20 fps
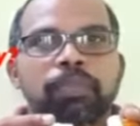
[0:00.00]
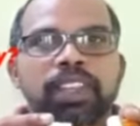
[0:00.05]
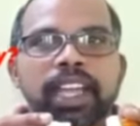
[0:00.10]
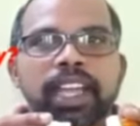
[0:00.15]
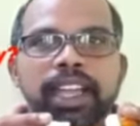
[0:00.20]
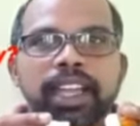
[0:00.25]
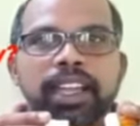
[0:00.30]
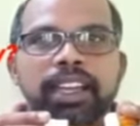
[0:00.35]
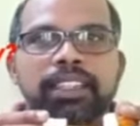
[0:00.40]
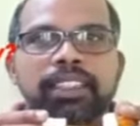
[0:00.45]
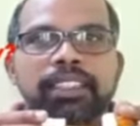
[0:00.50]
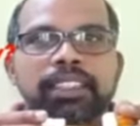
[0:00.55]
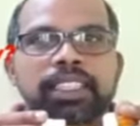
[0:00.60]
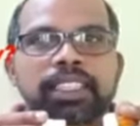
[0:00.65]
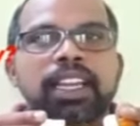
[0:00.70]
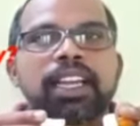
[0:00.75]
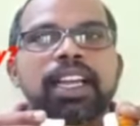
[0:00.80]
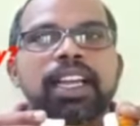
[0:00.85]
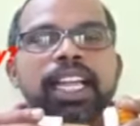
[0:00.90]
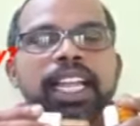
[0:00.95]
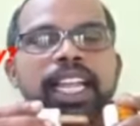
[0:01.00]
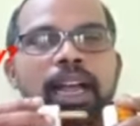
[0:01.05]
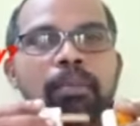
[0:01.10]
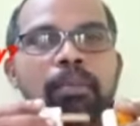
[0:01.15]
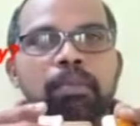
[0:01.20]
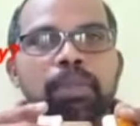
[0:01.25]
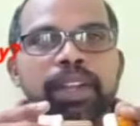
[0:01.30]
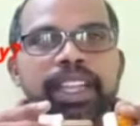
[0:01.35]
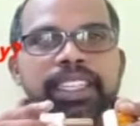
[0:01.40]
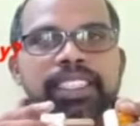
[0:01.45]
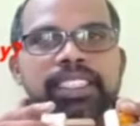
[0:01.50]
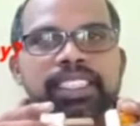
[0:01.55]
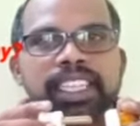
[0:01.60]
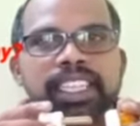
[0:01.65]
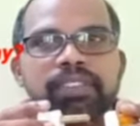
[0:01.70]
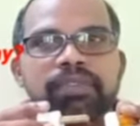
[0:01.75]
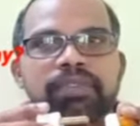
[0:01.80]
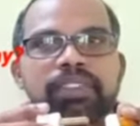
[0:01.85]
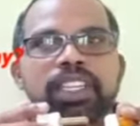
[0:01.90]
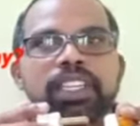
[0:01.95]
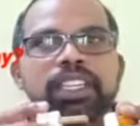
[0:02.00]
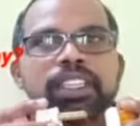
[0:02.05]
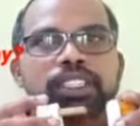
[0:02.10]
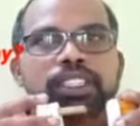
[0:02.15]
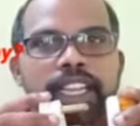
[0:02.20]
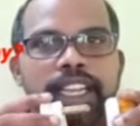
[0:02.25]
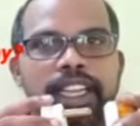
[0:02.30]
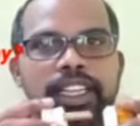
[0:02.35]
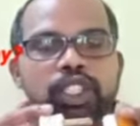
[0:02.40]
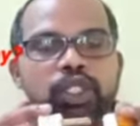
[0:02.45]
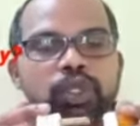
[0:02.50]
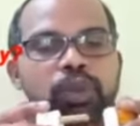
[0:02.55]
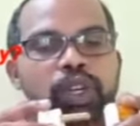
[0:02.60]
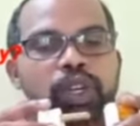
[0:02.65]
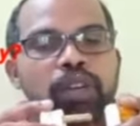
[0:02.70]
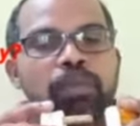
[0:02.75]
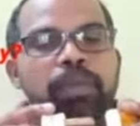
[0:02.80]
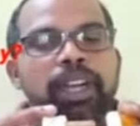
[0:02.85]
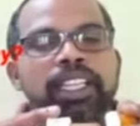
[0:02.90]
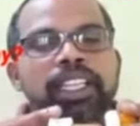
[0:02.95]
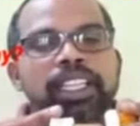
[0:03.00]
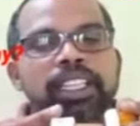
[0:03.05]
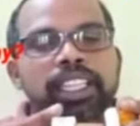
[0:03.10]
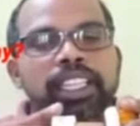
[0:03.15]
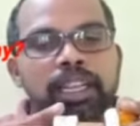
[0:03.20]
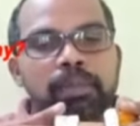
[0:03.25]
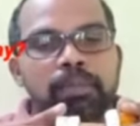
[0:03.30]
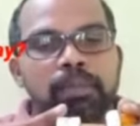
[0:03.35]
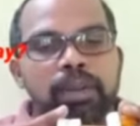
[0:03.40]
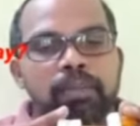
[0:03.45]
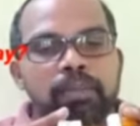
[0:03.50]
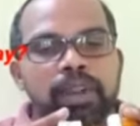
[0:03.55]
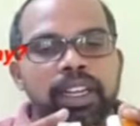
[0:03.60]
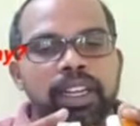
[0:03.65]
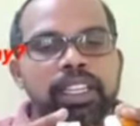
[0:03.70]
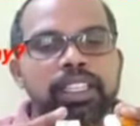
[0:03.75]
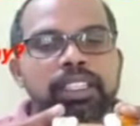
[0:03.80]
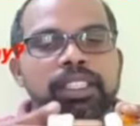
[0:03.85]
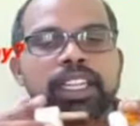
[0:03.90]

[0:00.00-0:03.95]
Hence, complete safety is ensured by the 3-pin plug.